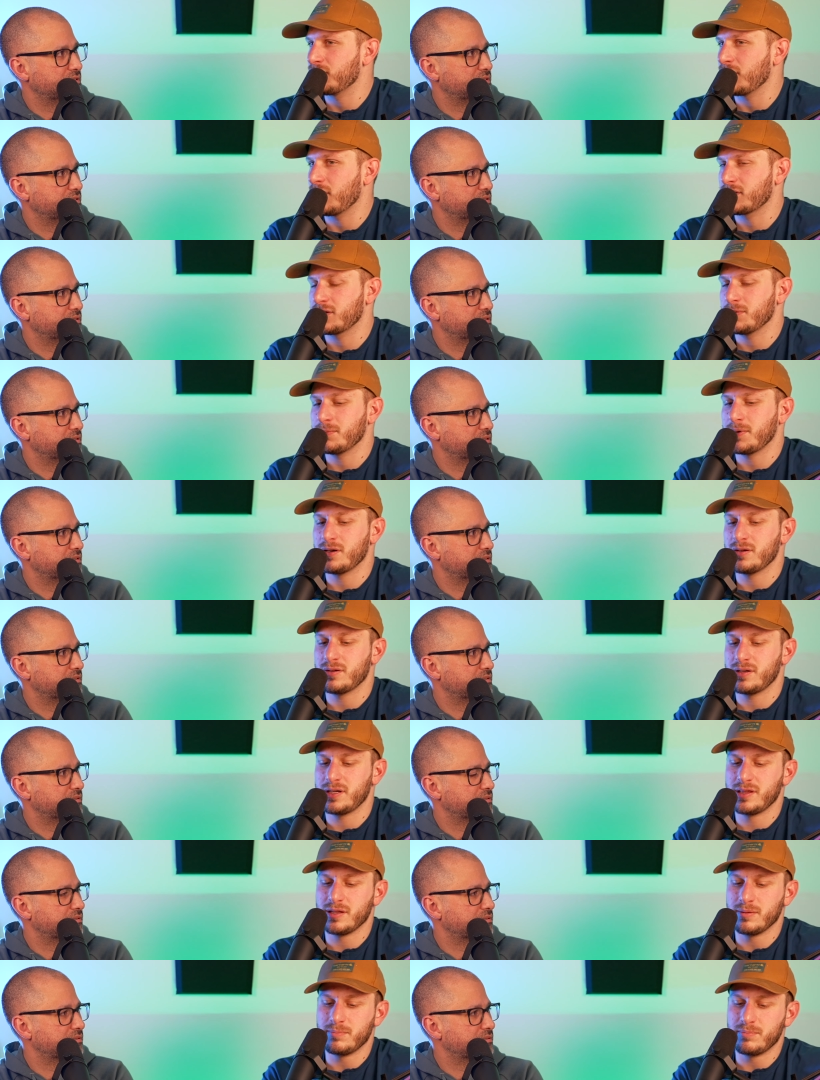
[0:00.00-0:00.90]
Speaker 1: talked
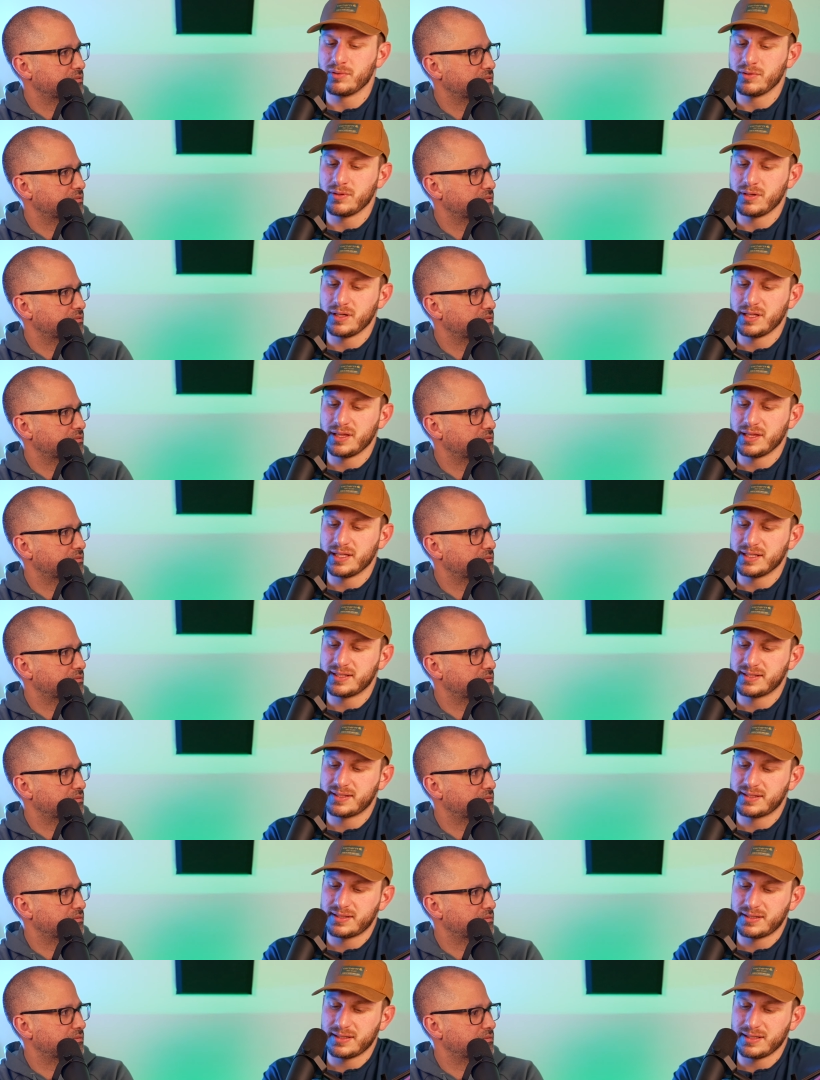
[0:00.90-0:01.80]
about in the book in
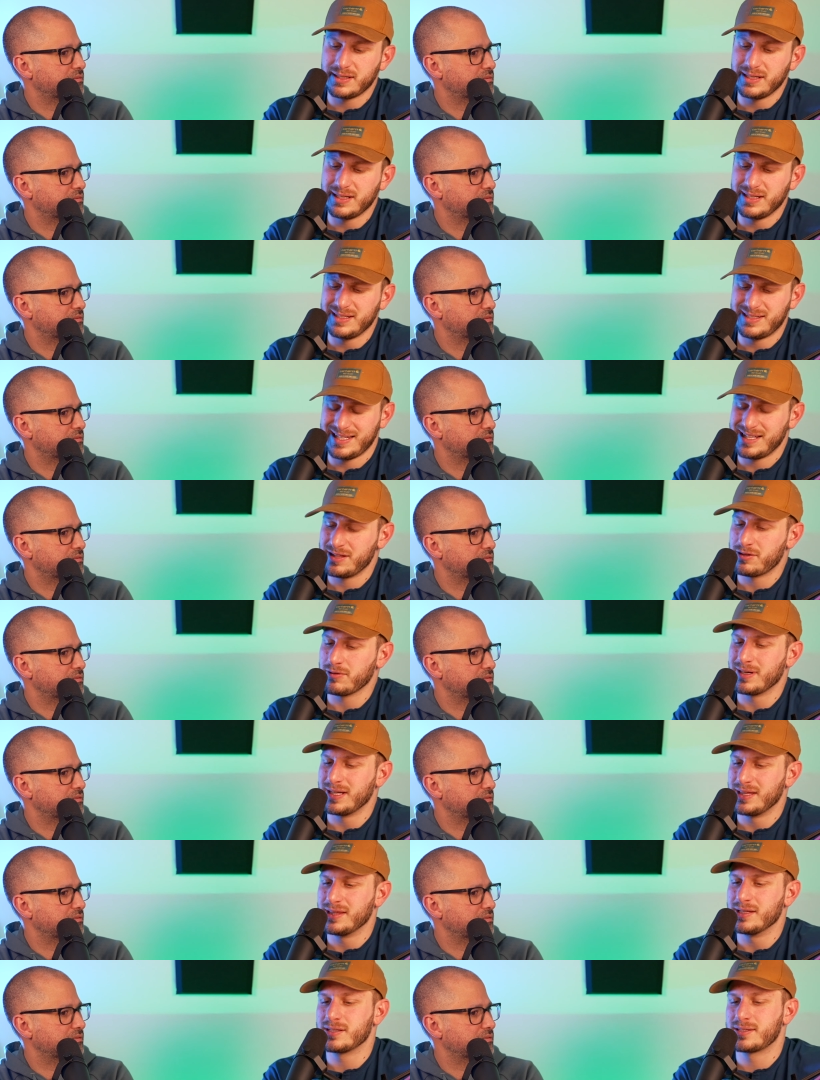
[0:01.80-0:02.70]
this it's either
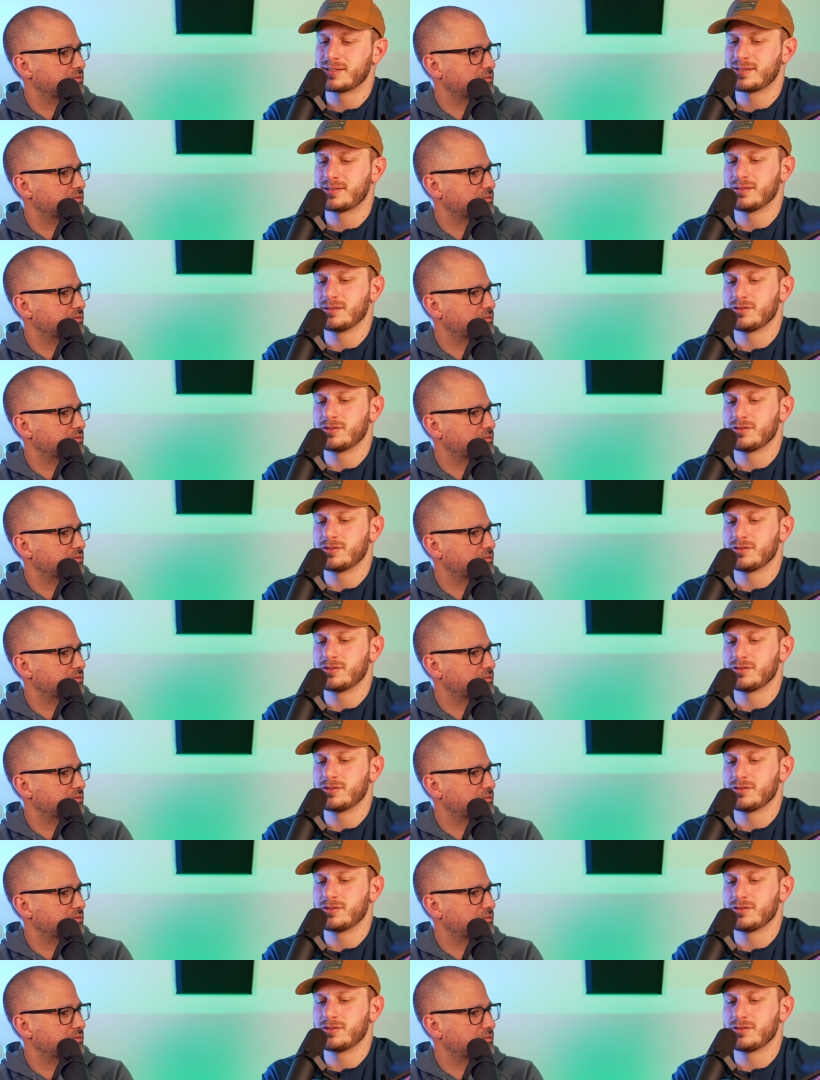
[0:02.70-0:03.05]
in this